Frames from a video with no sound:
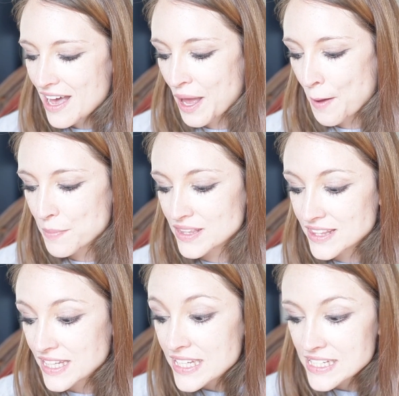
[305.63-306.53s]
But
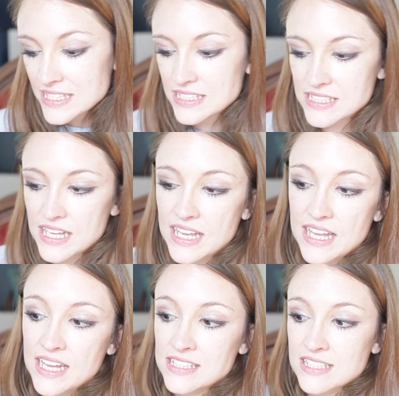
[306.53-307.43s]
this,
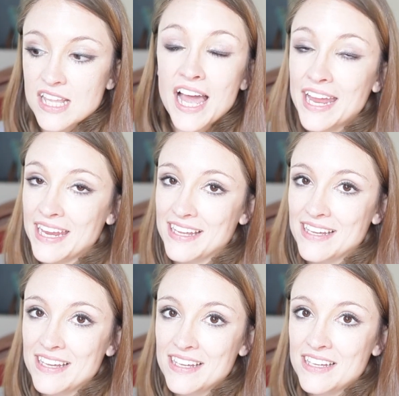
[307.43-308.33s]
it's like
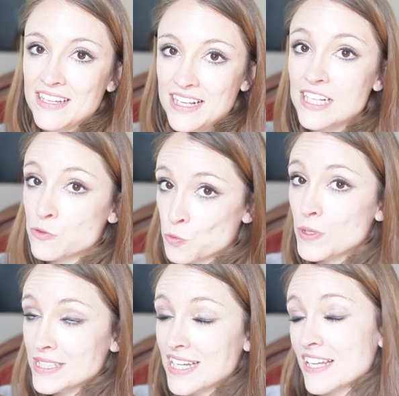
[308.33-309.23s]

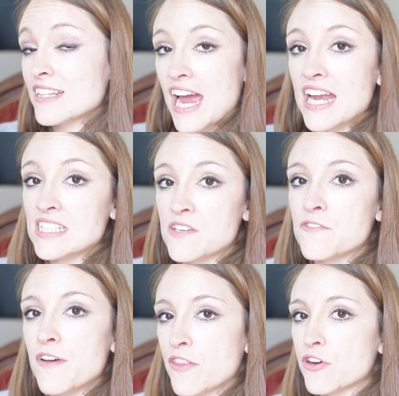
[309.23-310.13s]
light as a
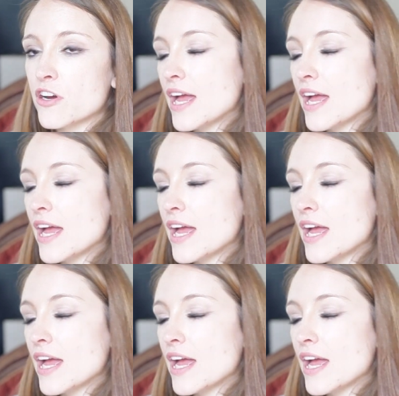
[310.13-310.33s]
feather.